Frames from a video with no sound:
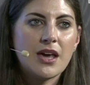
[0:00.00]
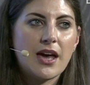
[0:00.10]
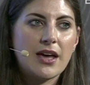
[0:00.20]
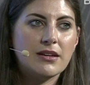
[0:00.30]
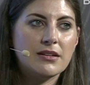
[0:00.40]

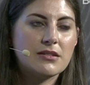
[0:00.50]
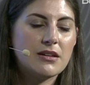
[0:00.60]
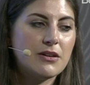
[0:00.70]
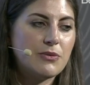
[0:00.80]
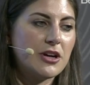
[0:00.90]
And
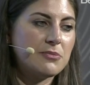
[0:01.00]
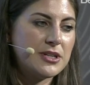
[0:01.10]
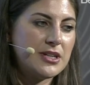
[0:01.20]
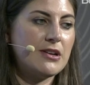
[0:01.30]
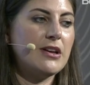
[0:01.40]
we are
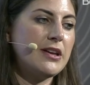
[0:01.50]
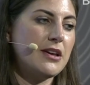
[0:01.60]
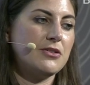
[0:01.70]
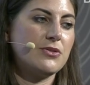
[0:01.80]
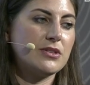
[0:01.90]

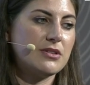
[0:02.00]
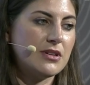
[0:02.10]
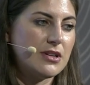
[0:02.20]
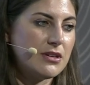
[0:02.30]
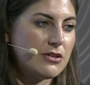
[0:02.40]
particularly
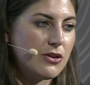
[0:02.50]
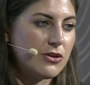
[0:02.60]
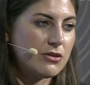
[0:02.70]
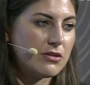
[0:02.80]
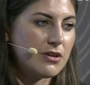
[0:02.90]
interested in
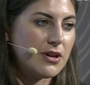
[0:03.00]
those